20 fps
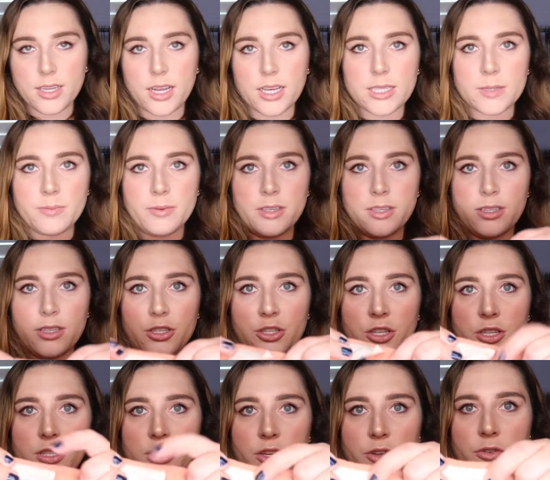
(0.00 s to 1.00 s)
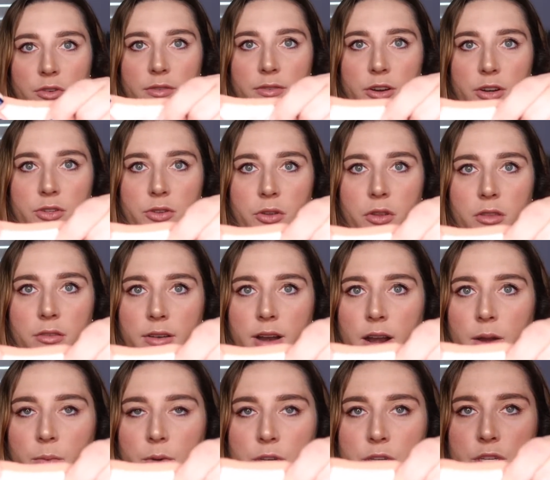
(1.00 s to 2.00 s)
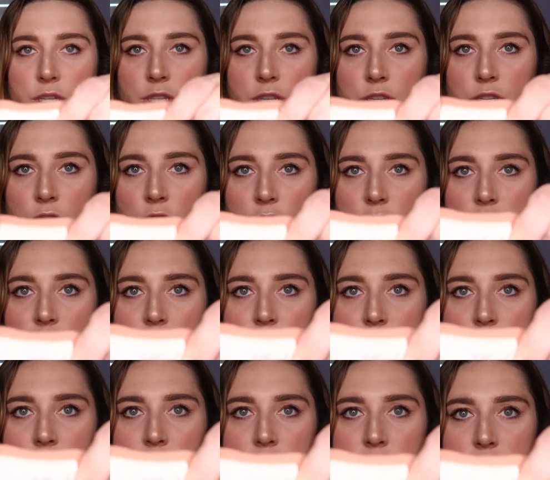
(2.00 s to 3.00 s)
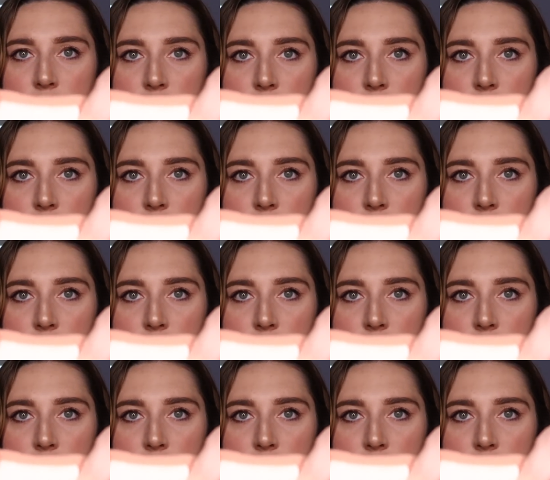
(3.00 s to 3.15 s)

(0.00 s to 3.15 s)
next piece is just a universal thread, which is a Target brand.